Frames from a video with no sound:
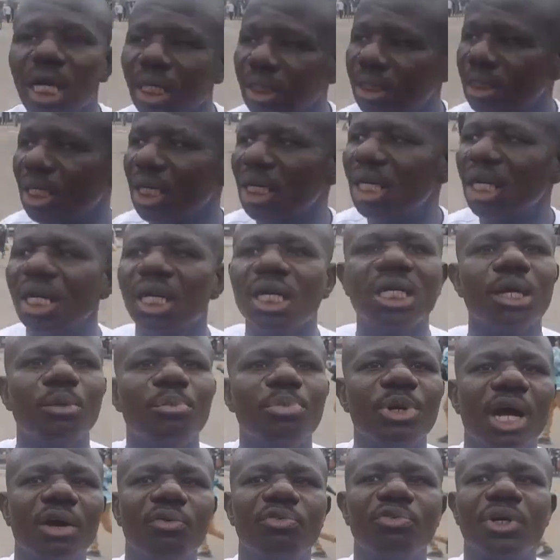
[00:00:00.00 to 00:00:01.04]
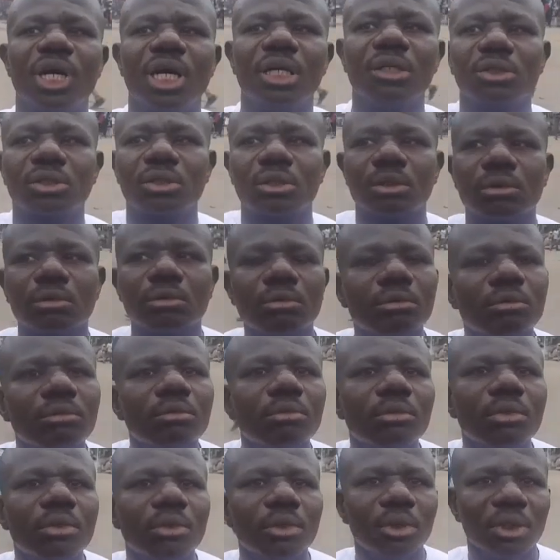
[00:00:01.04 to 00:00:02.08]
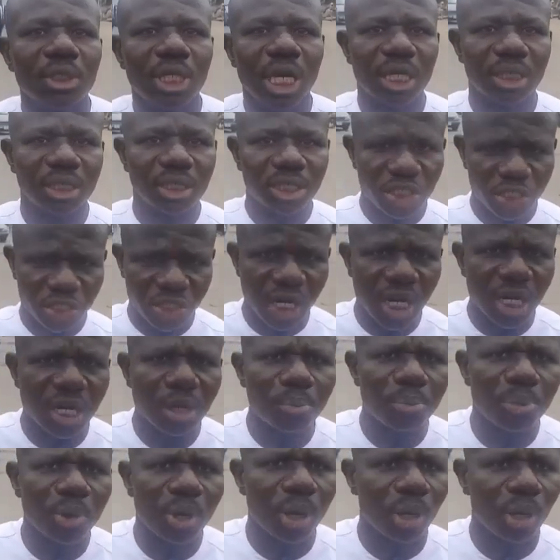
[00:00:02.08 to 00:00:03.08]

They are still killing the Biafrans. They are still sharing